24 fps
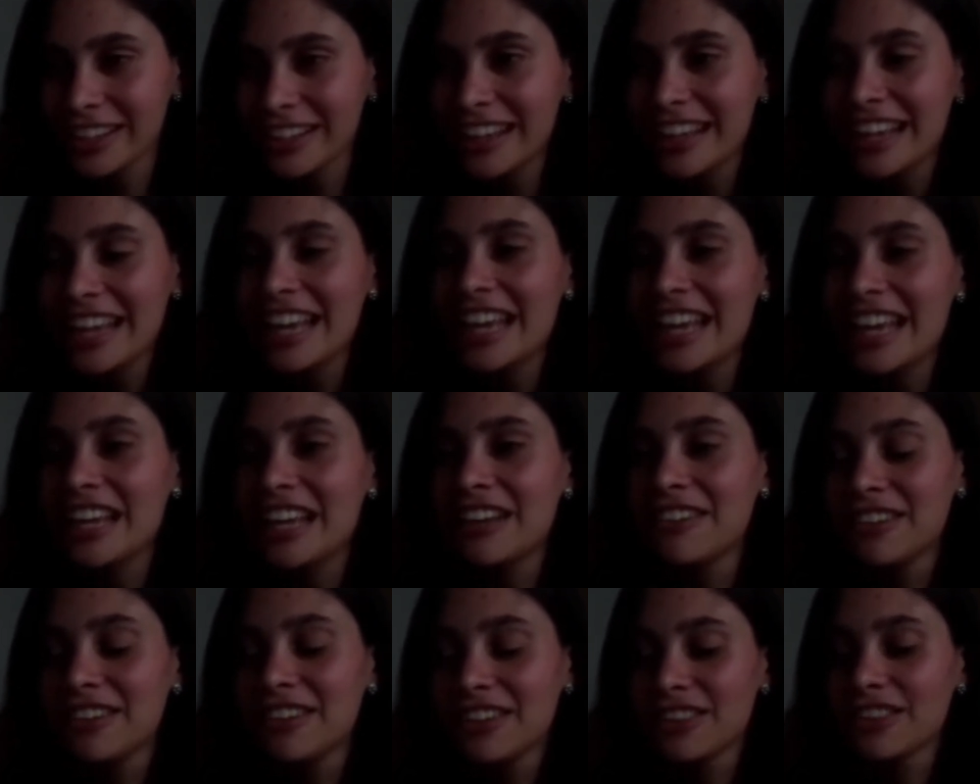even
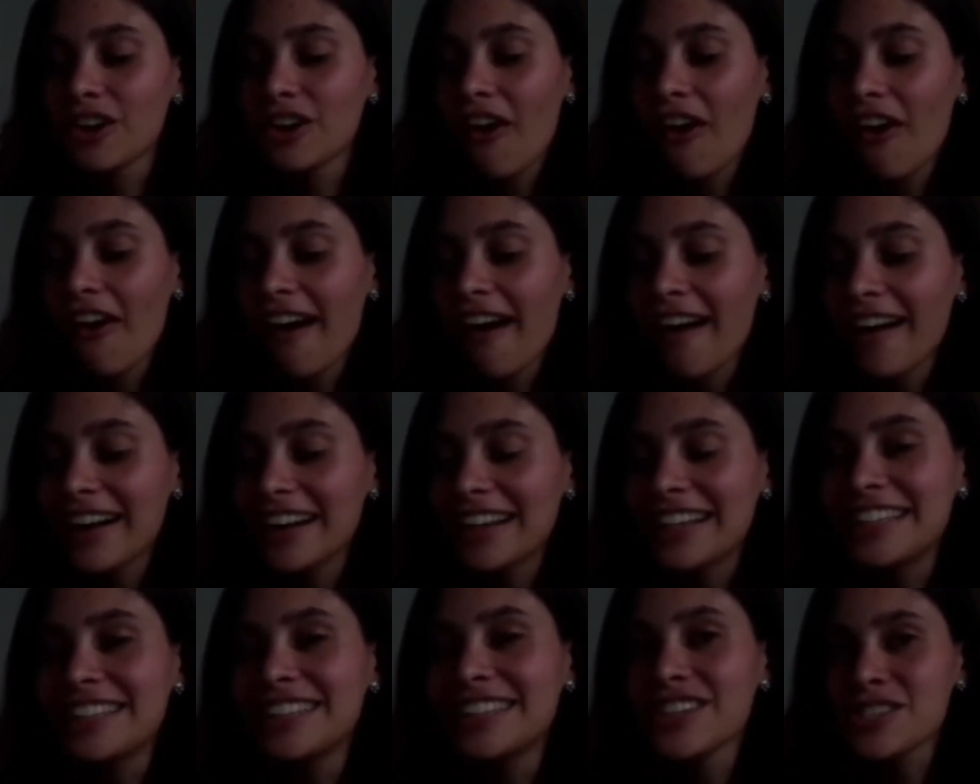though he
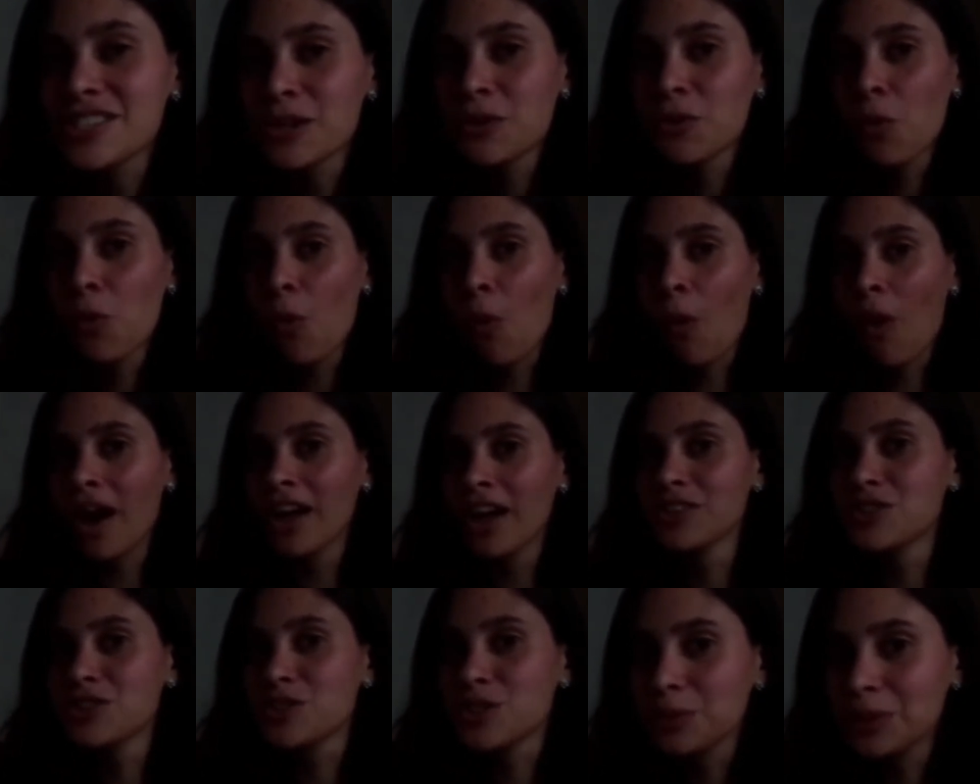doesn't want to
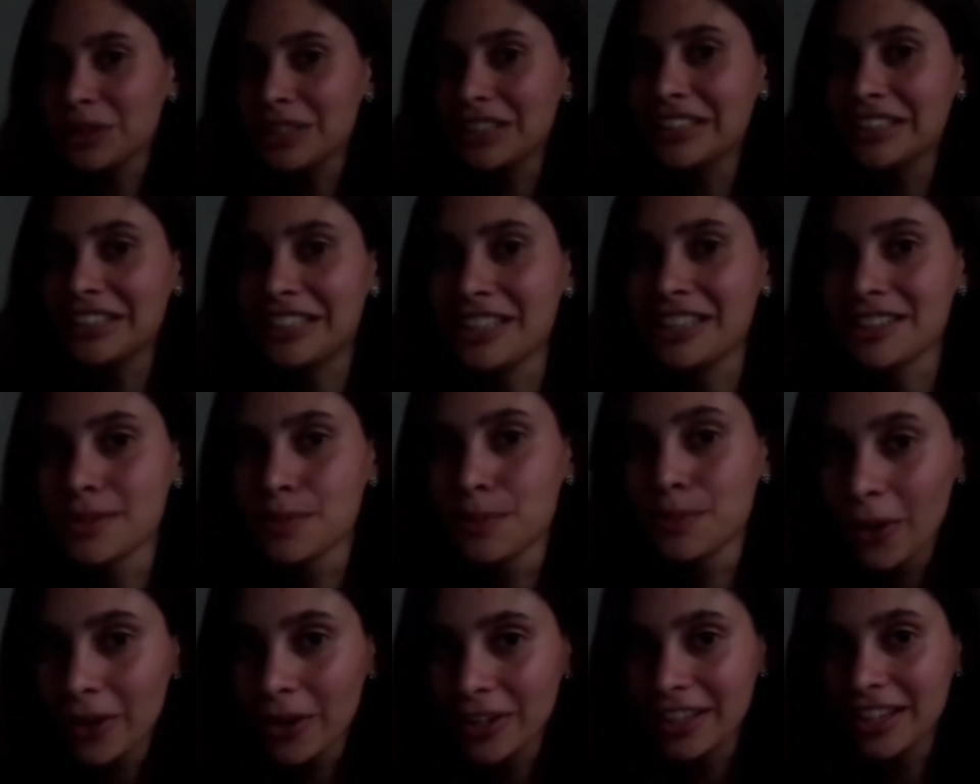be in his
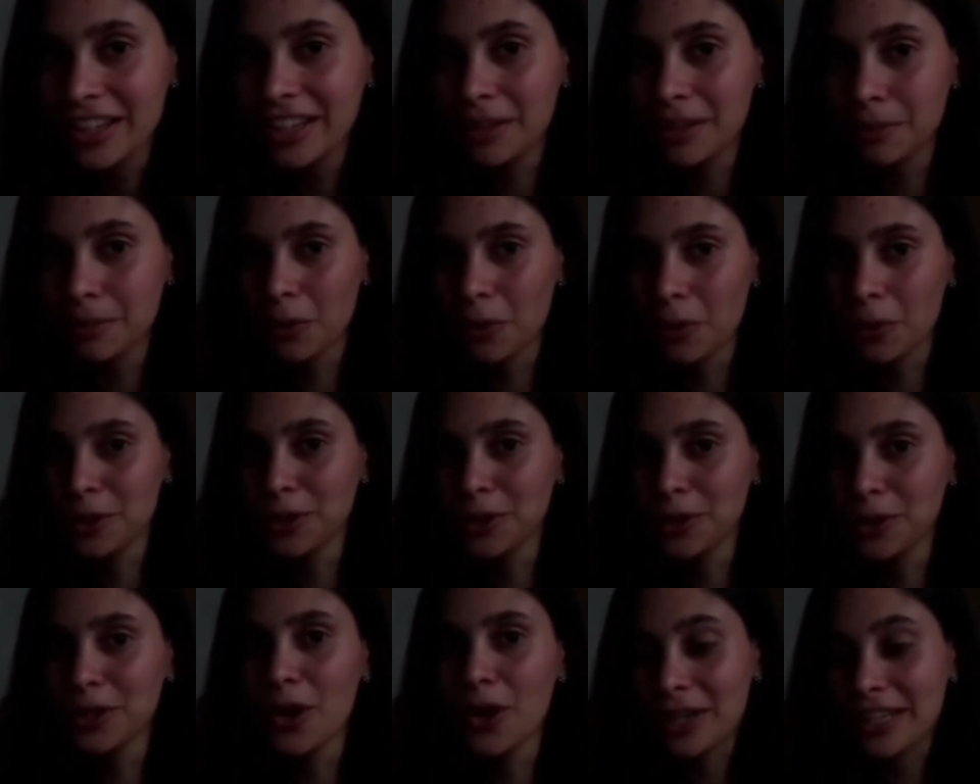body anymore,
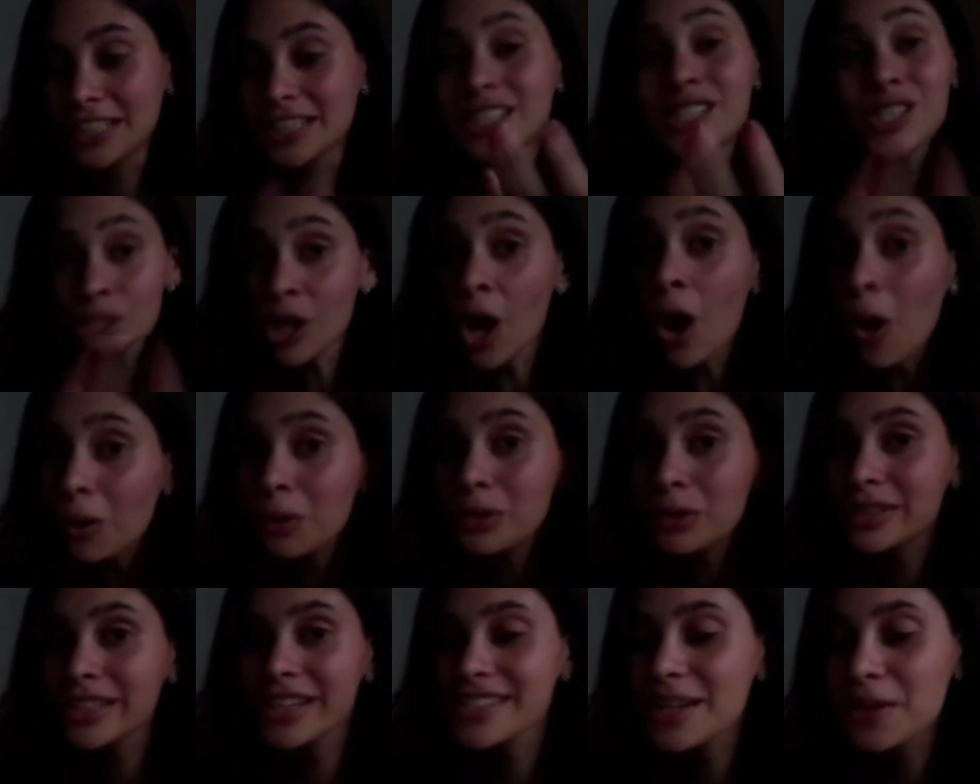His soul
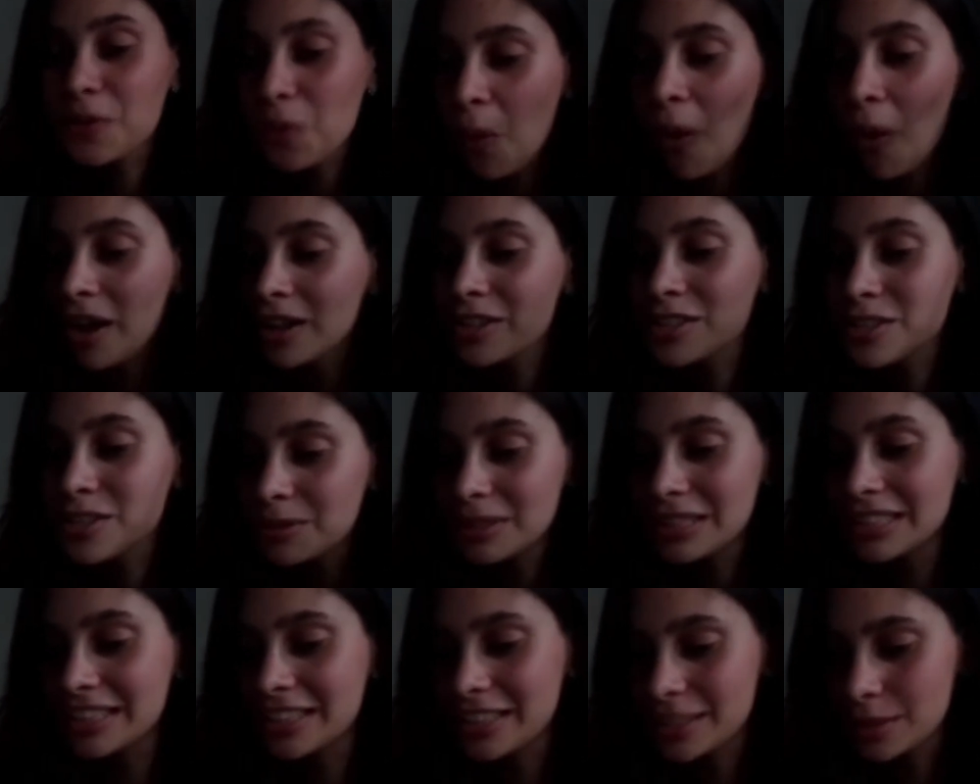doesn't want to be in
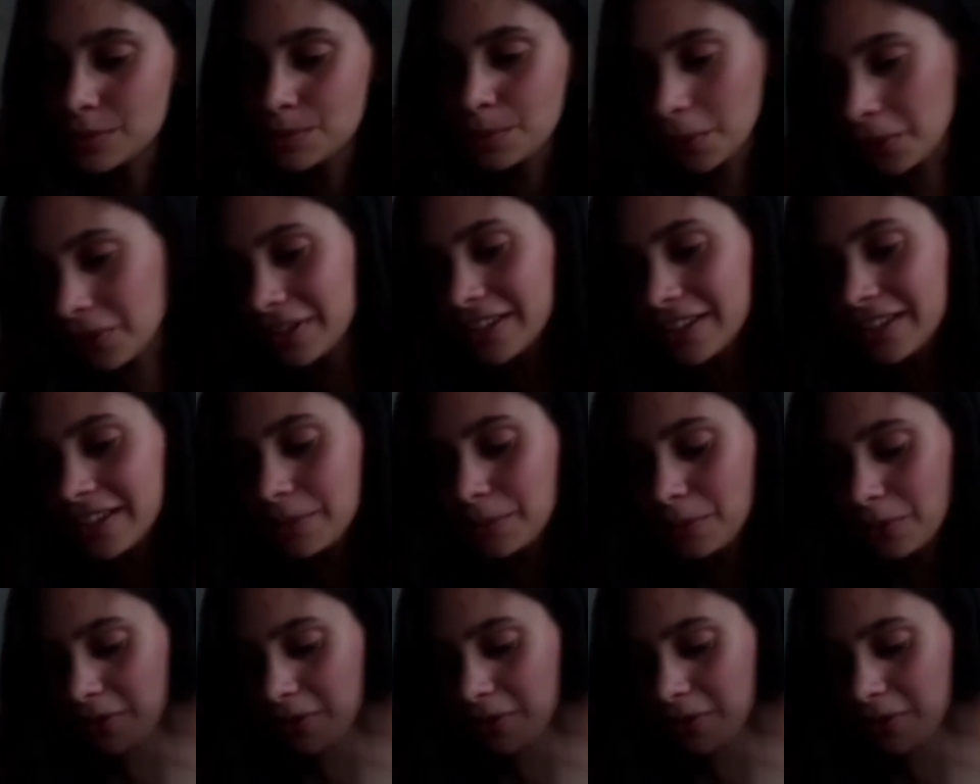his body anymore.